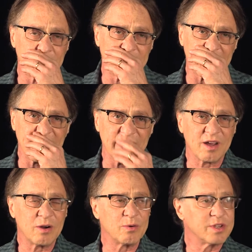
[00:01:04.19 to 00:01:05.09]
a decade
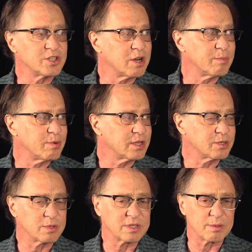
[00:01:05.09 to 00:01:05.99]
ago when the Genome
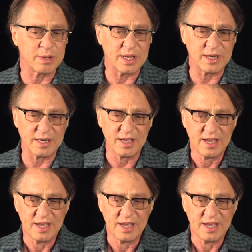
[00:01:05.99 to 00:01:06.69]
Project was completed.